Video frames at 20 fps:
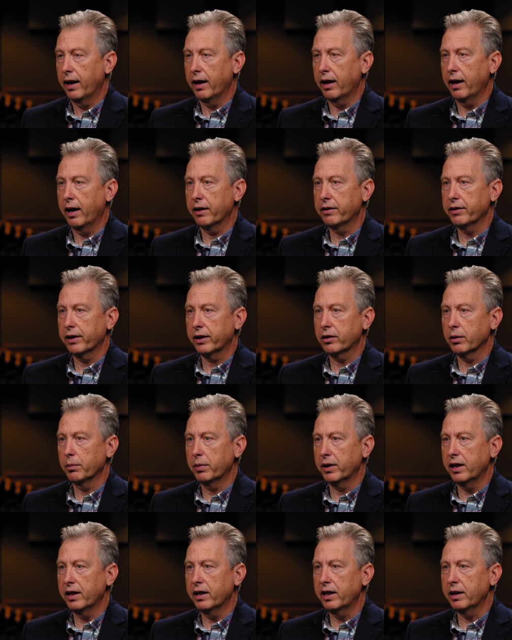I think the
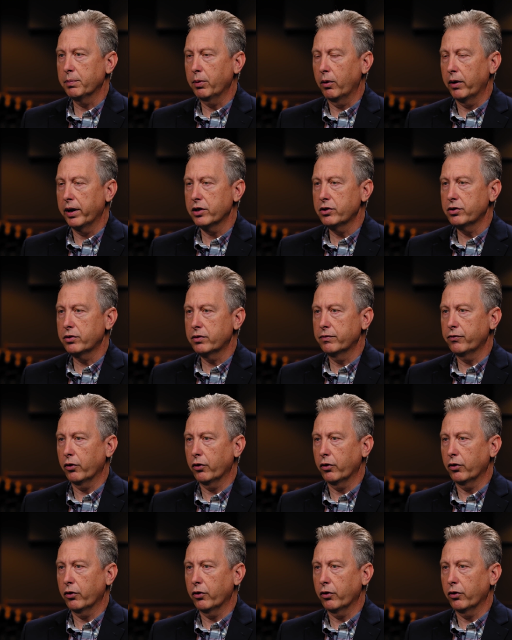beginning place